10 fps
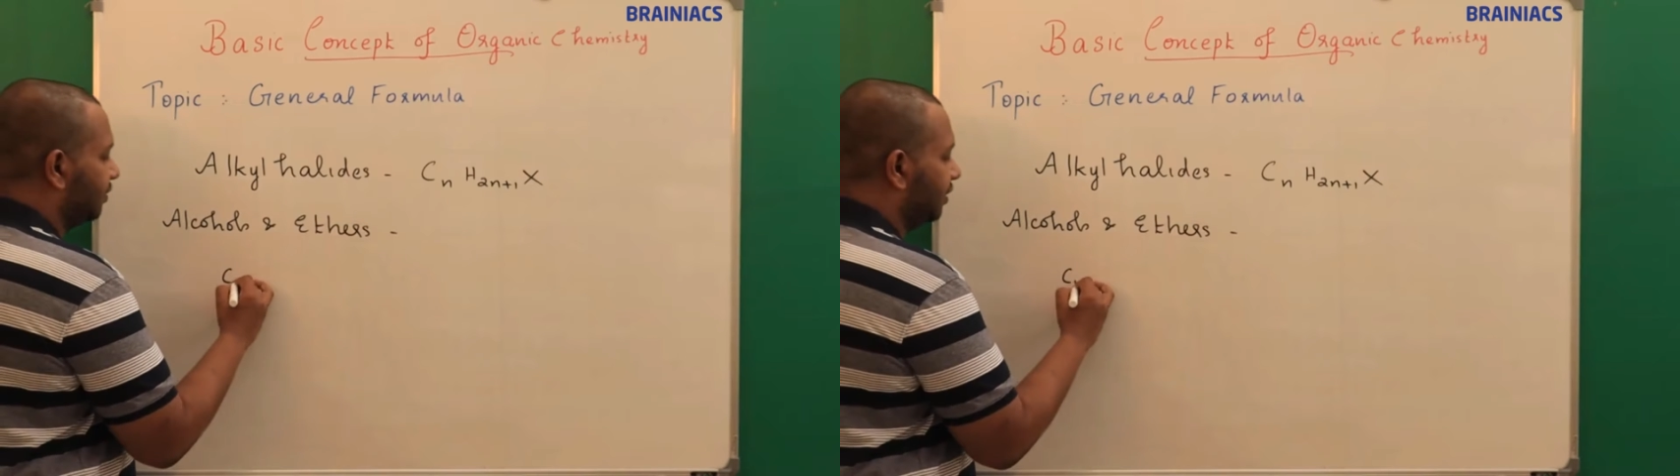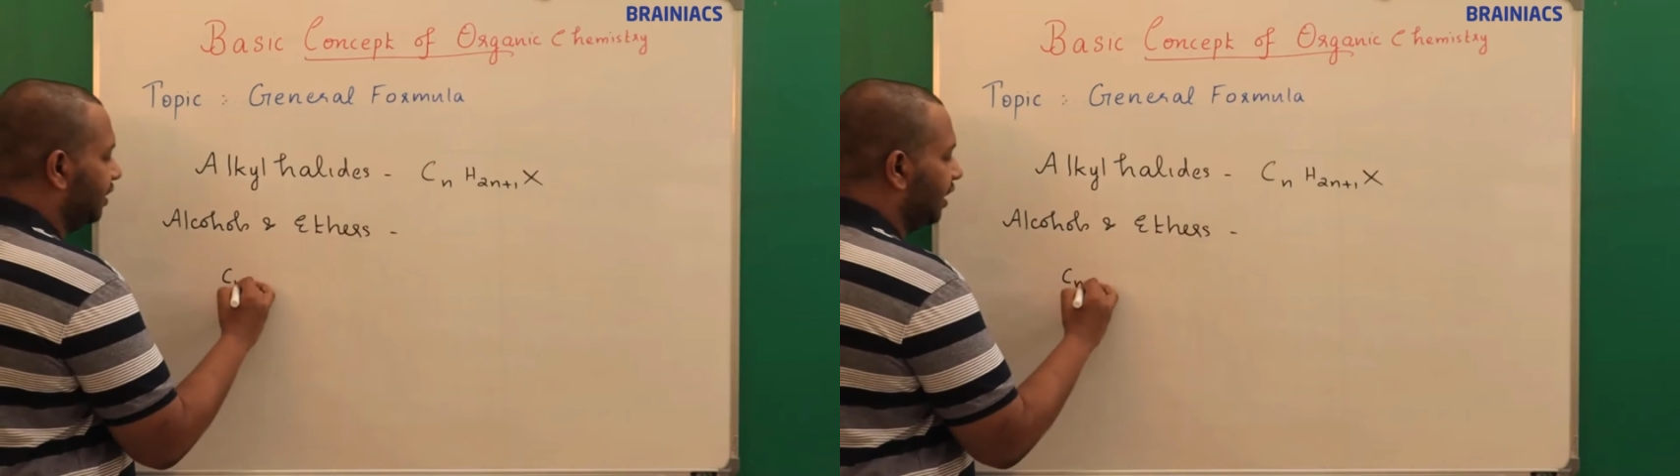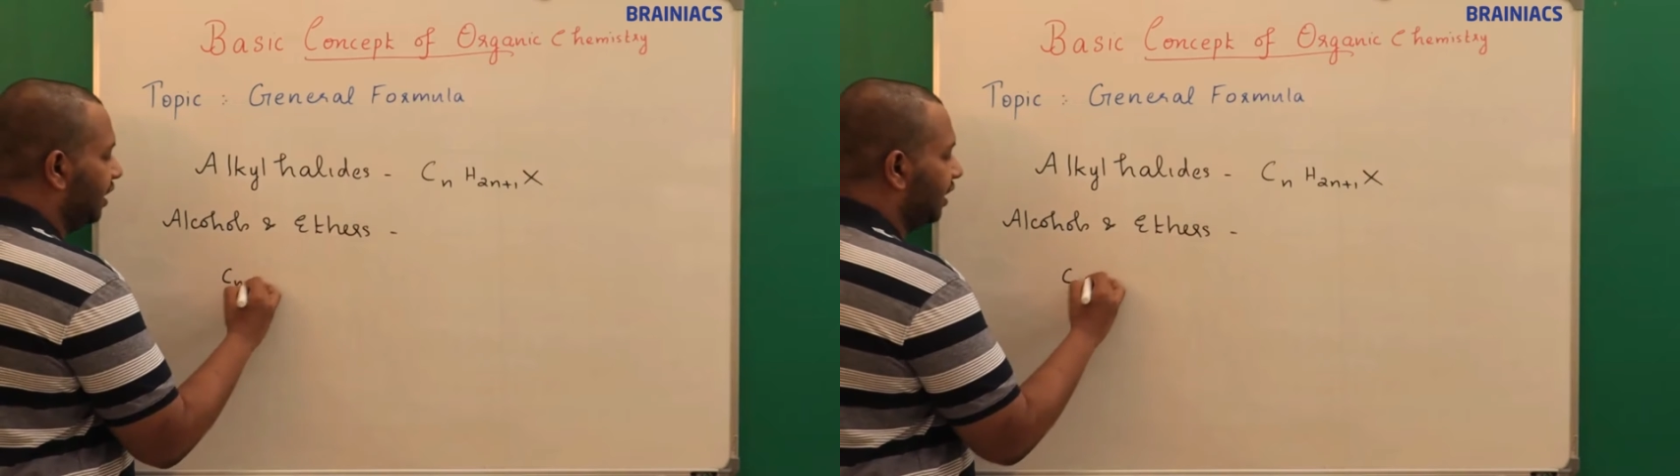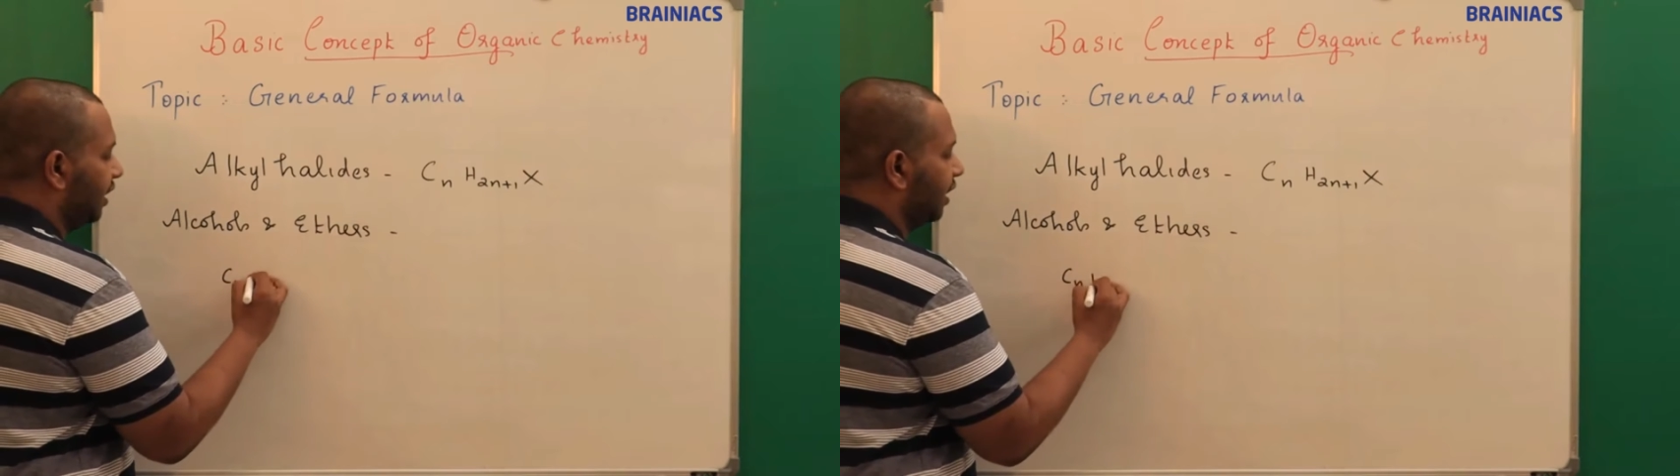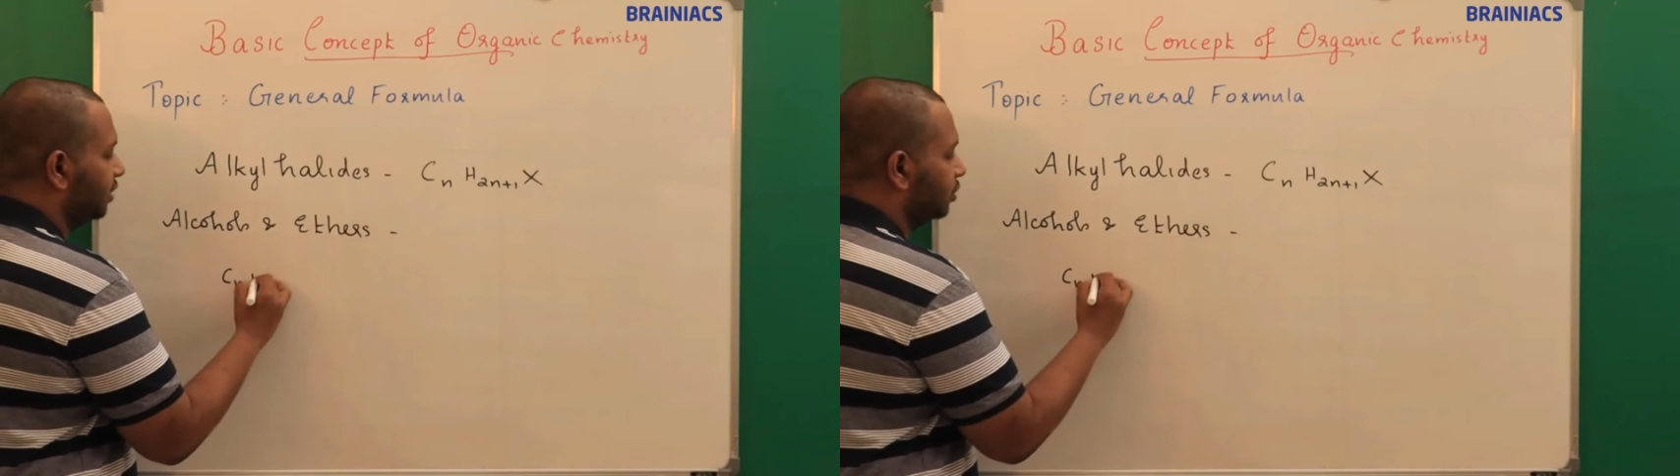
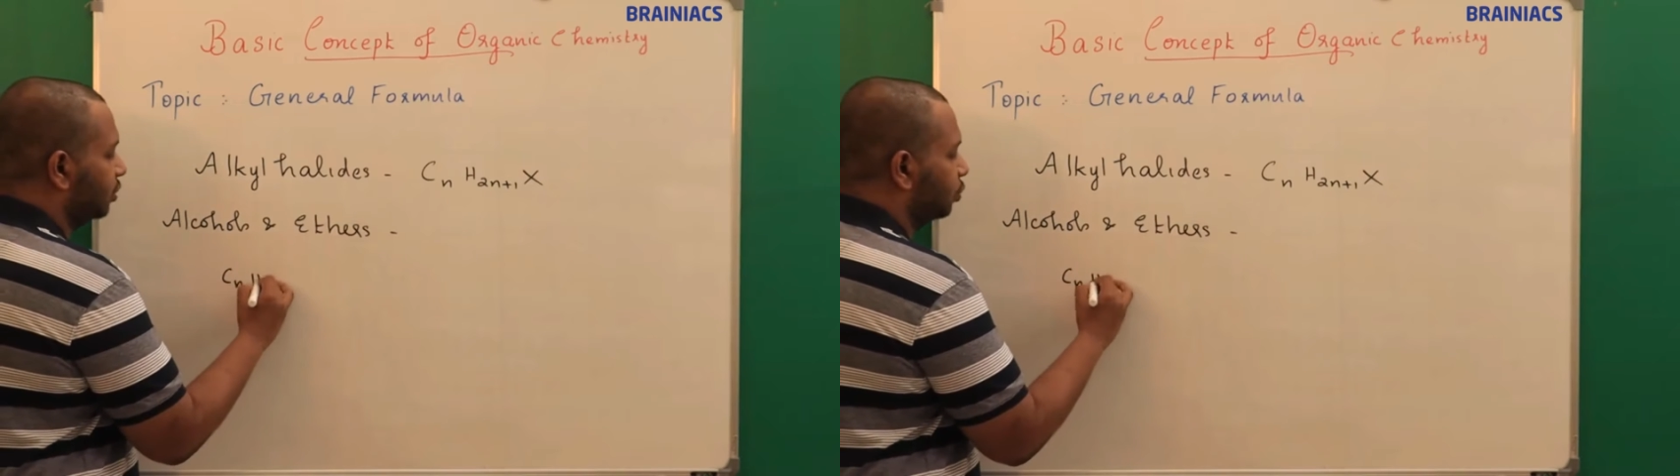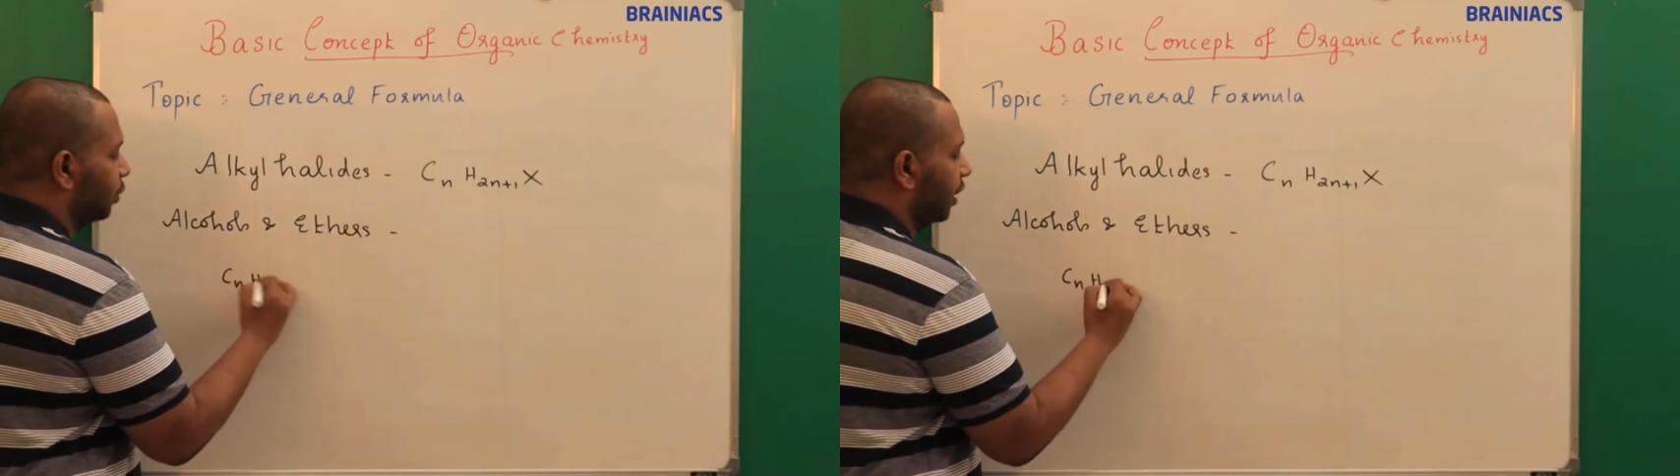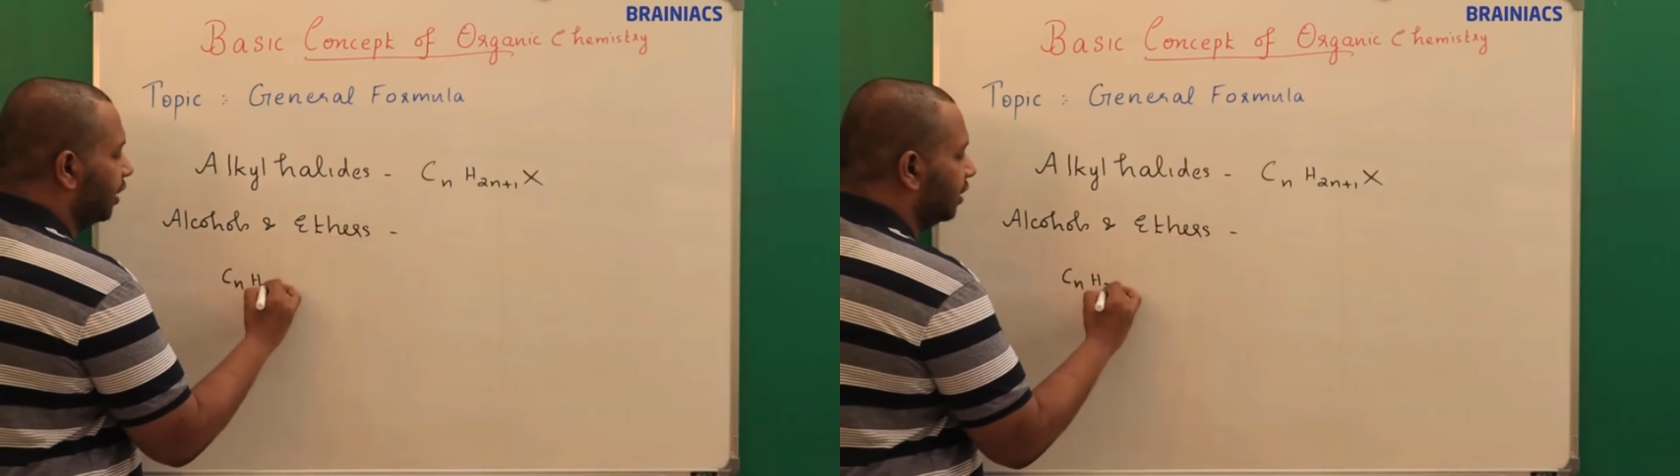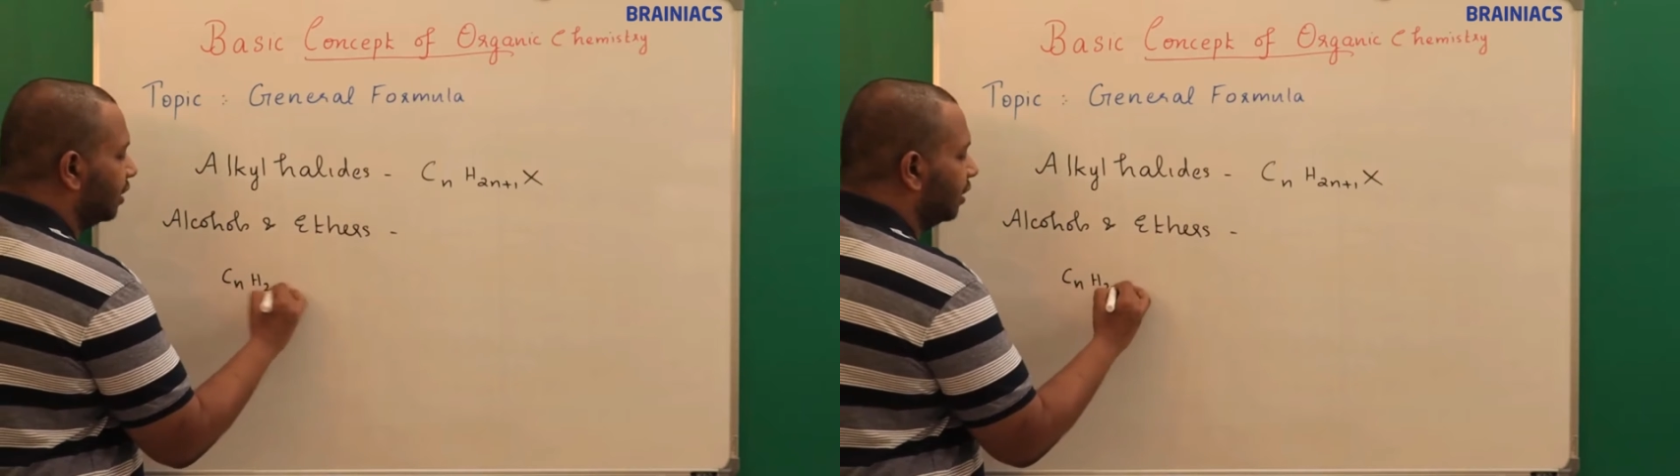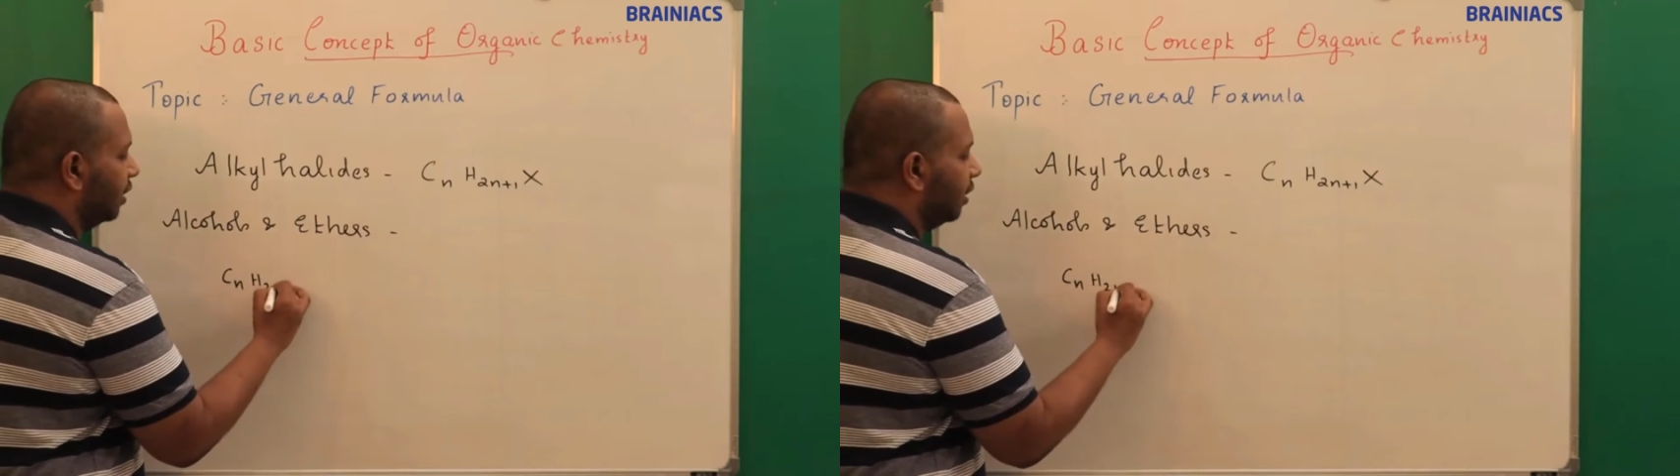
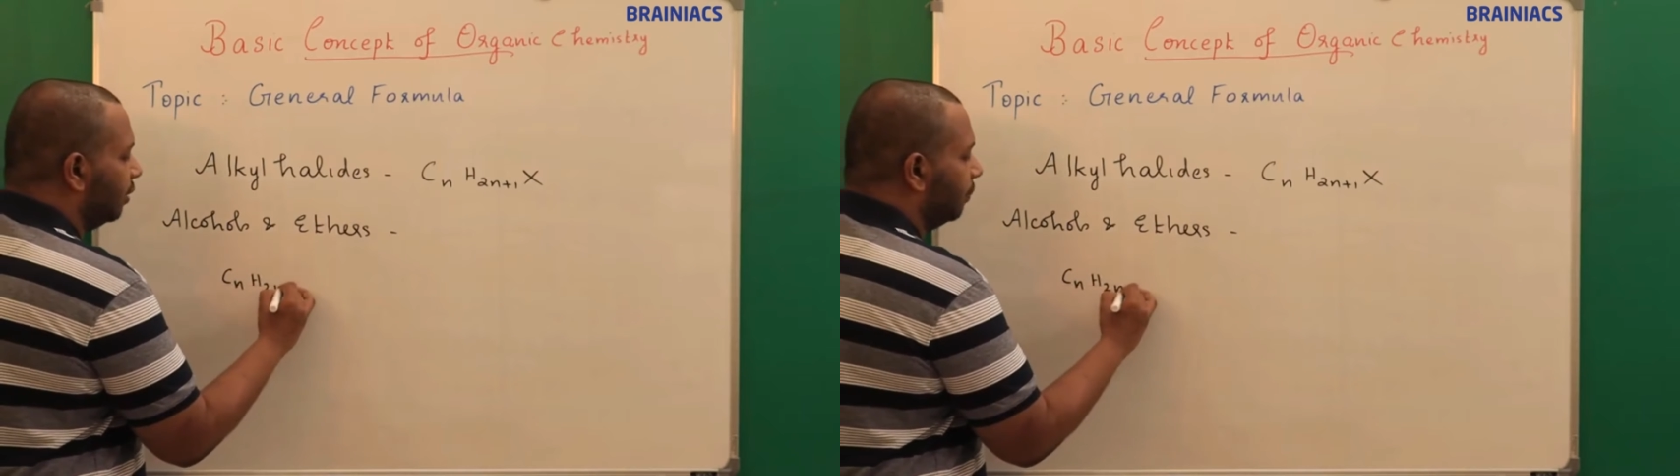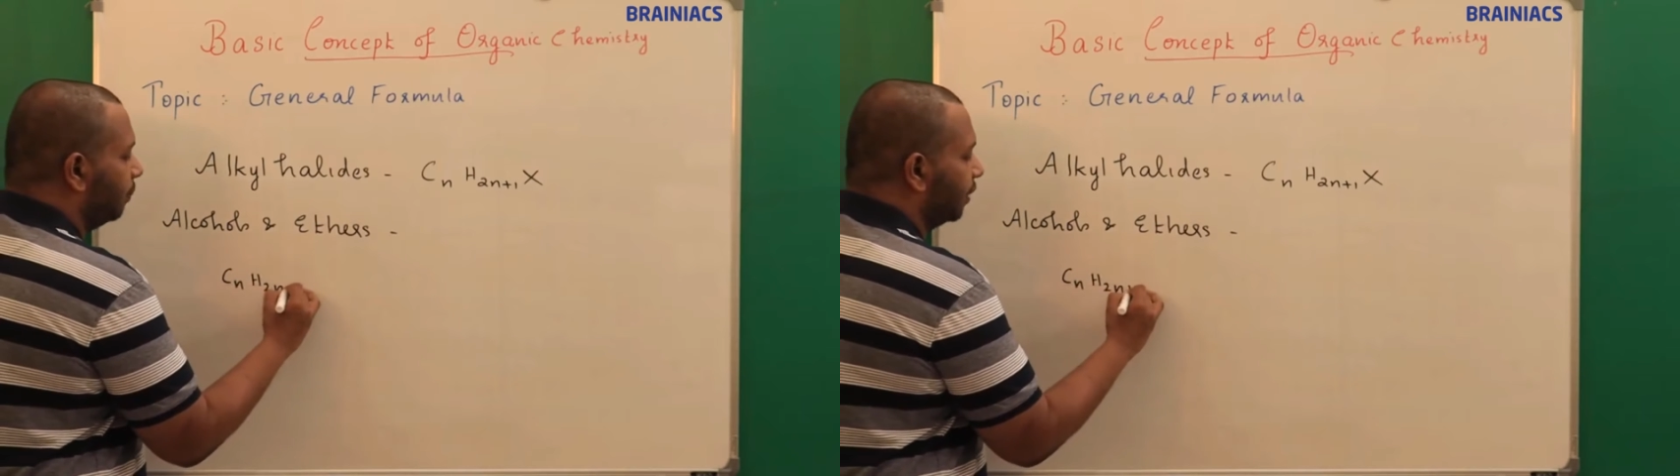CnH2n